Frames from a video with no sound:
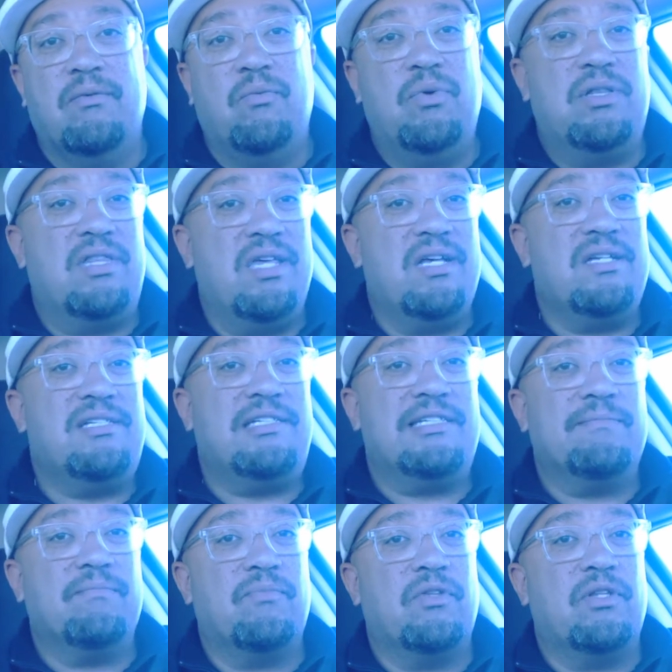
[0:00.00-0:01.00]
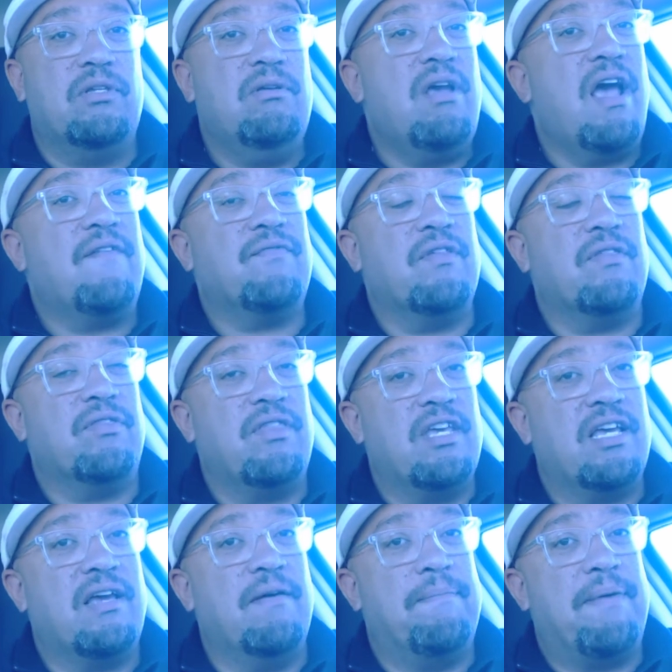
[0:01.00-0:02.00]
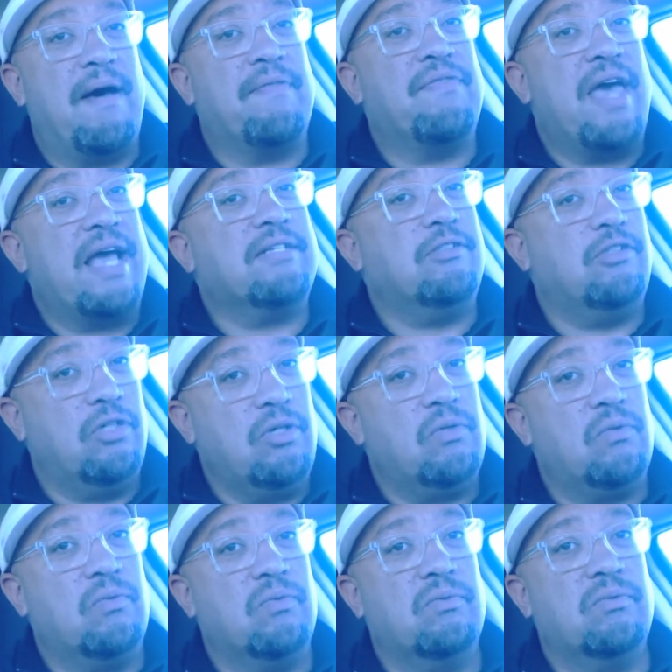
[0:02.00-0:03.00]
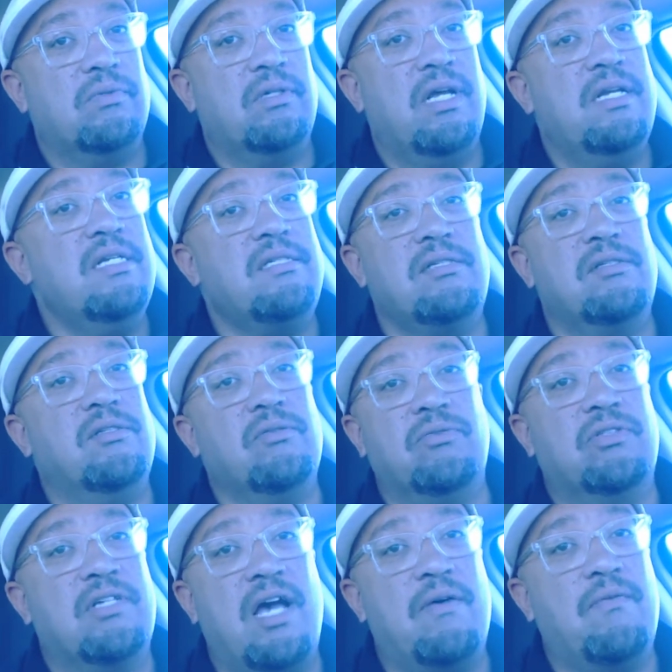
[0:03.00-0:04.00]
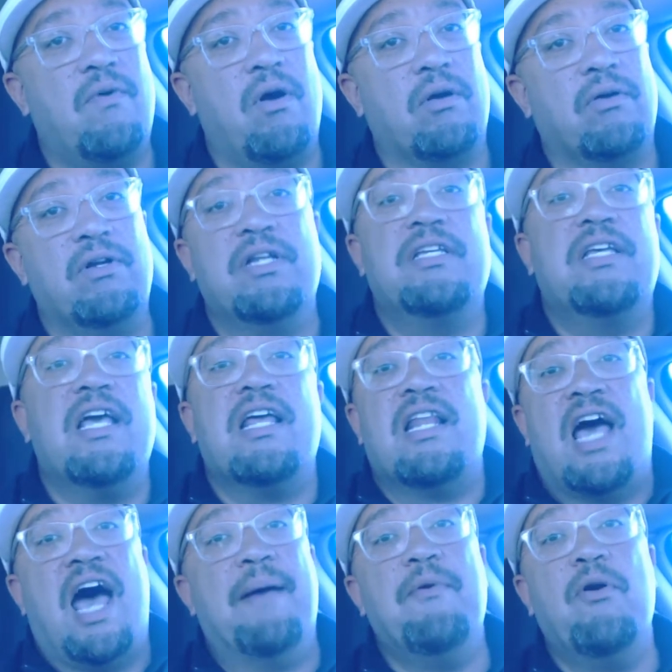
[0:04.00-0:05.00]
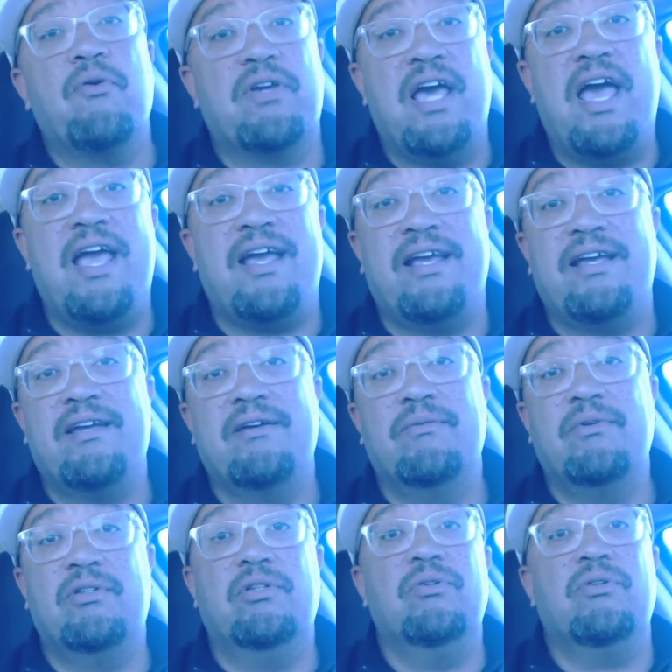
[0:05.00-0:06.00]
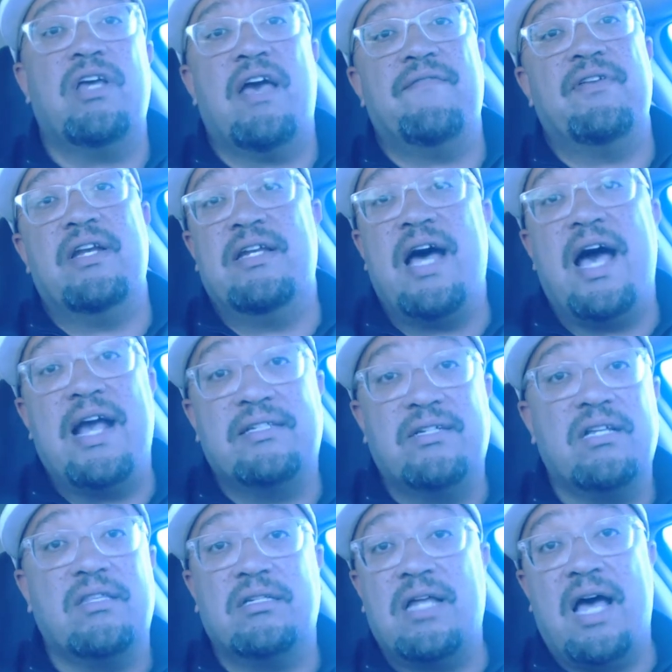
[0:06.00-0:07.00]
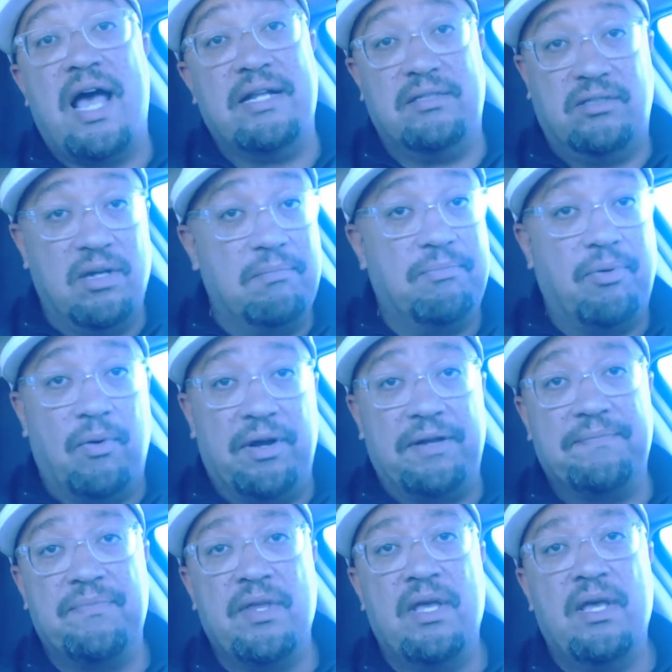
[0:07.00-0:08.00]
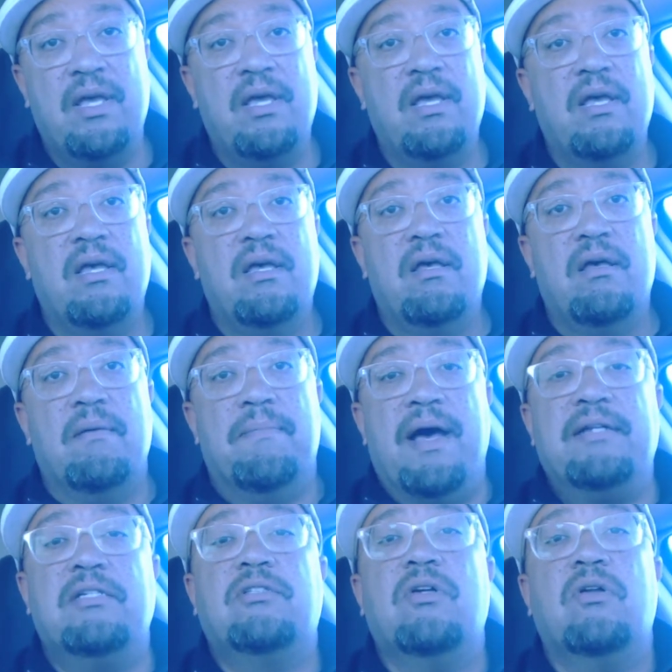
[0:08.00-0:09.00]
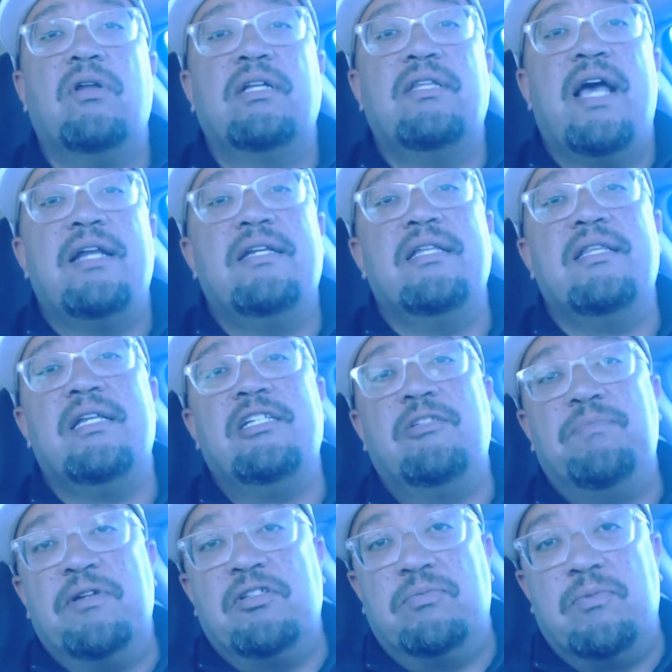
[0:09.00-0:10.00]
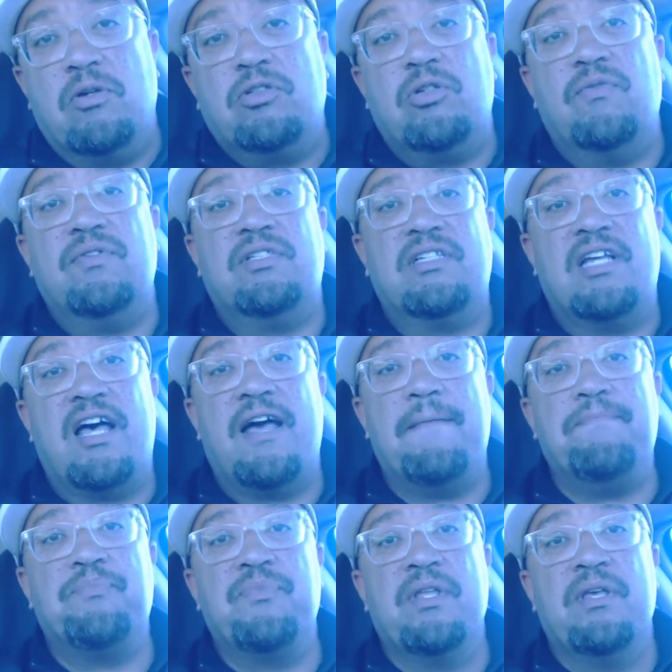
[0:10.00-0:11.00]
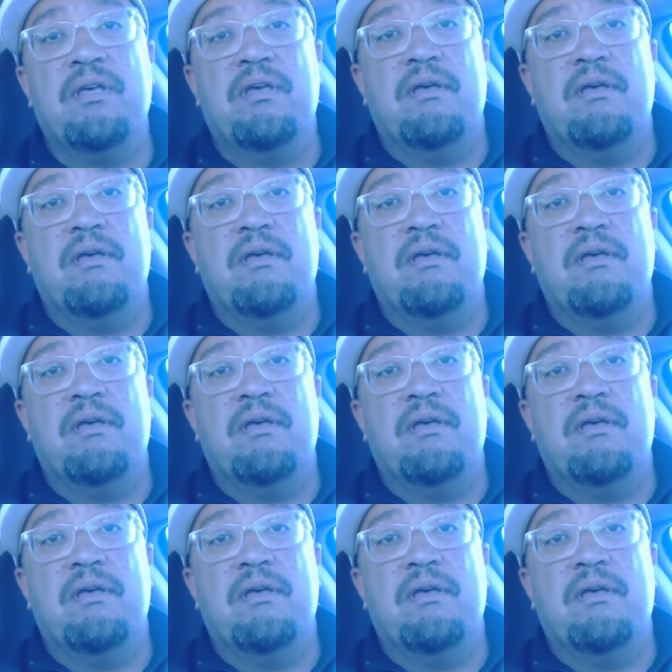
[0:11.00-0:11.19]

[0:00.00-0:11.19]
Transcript: With this, you have to think about that too. And this is Luke Skywalker. And again, I'm okay with Luke having to die. He's going to have to die at some point. But I just don't like the idea that he spends most of his time